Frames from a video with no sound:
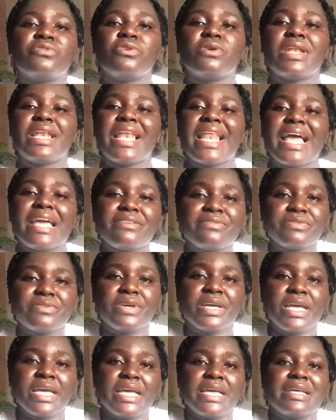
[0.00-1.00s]
There was a
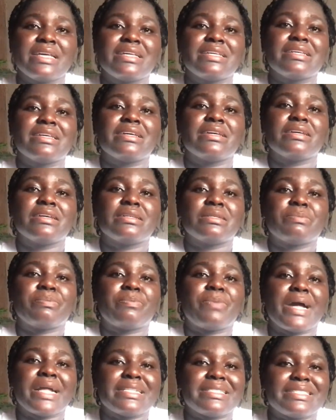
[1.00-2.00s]
time I don't, uh,
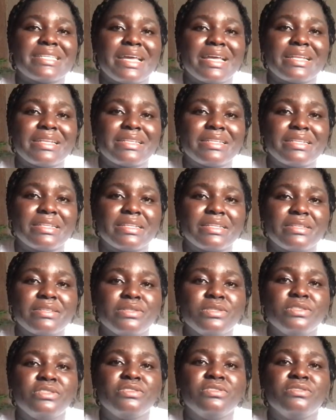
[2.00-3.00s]
when I was
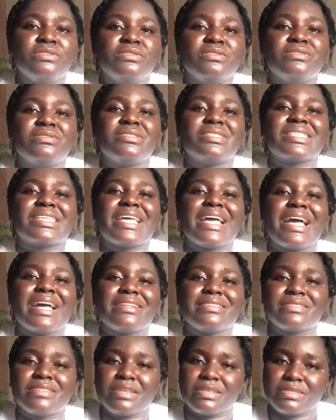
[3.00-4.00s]
just two years in
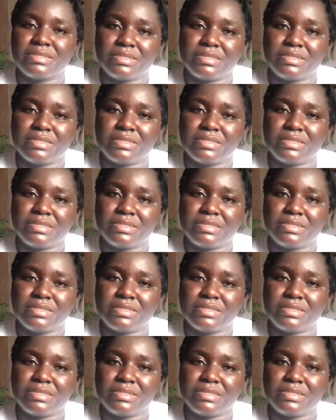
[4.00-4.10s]
marriage,